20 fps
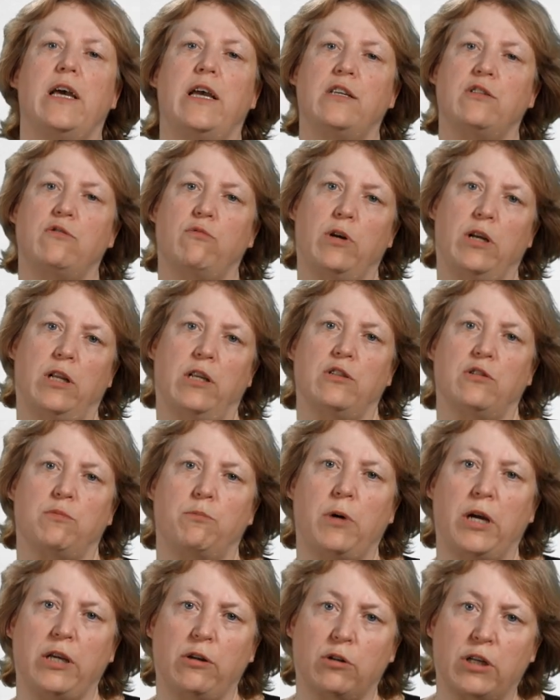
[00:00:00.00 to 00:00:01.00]
as well as
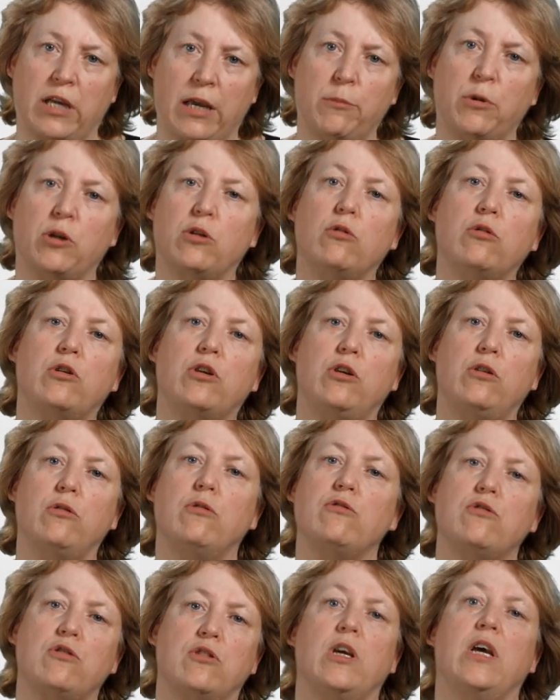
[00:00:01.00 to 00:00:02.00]
biochemical
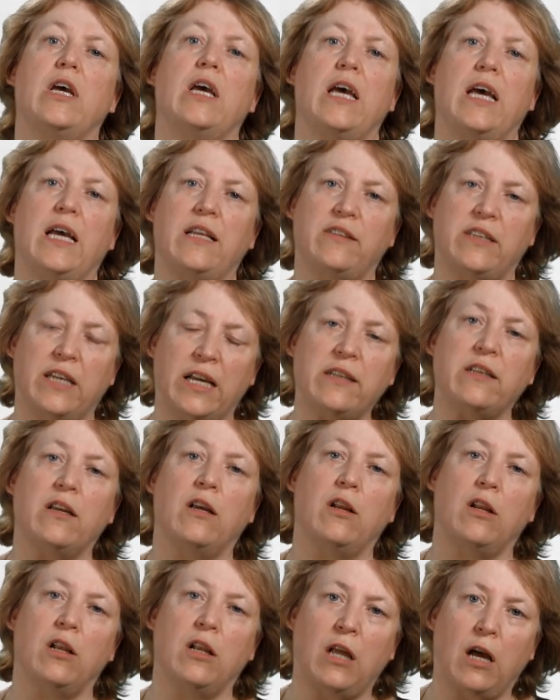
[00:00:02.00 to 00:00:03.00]
cues, and that
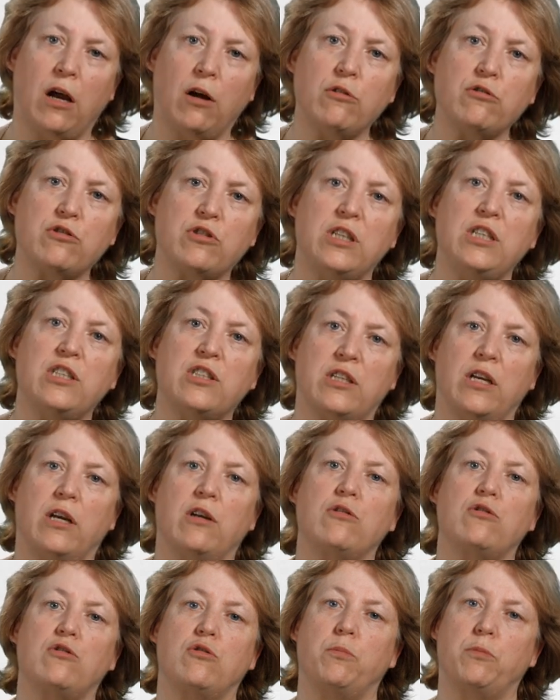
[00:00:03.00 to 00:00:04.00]
allows these
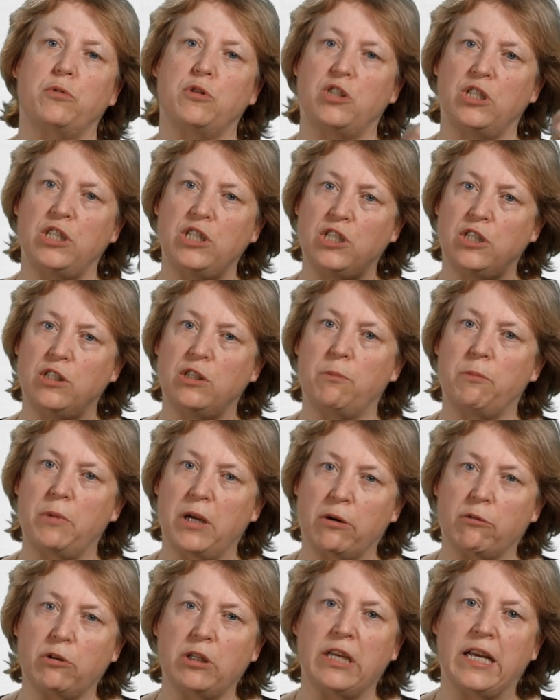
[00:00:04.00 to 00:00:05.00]
cells to position the
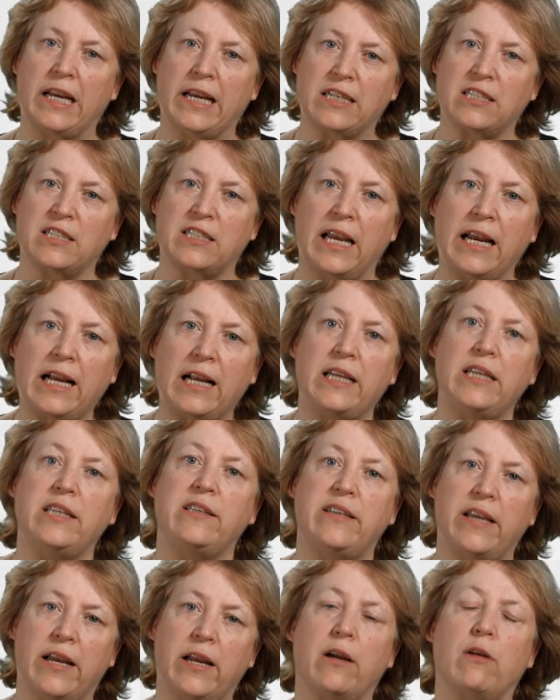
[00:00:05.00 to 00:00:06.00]
barrier exactly
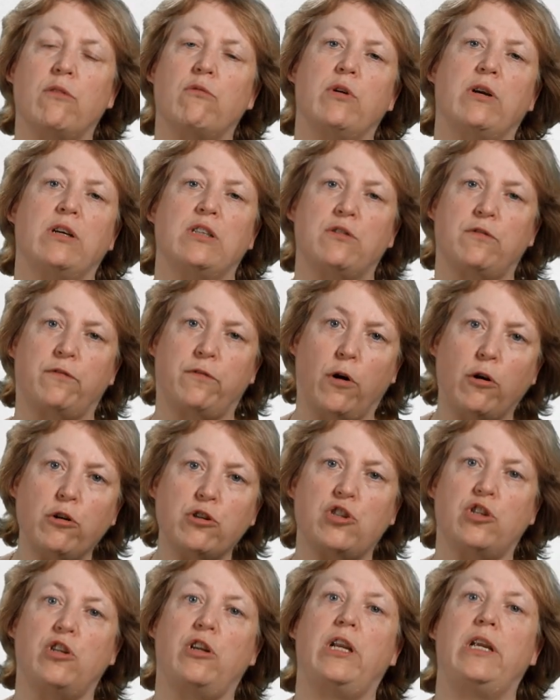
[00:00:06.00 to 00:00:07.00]
there where it's
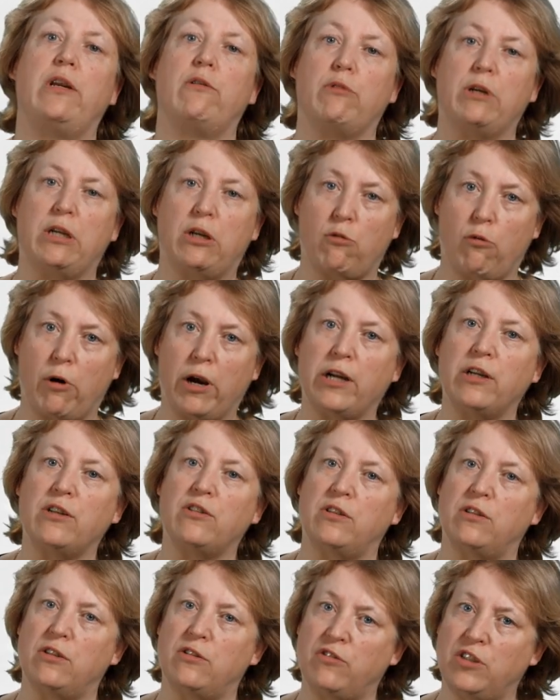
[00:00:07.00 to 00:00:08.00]
functionally required
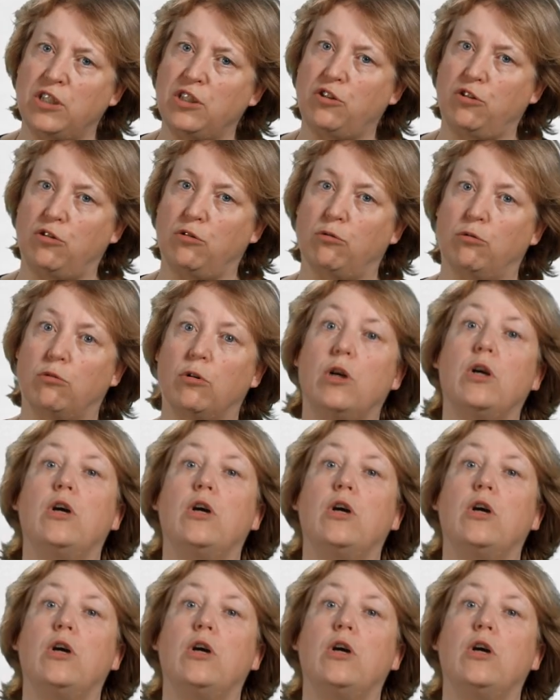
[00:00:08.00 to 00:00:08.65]
in the tissue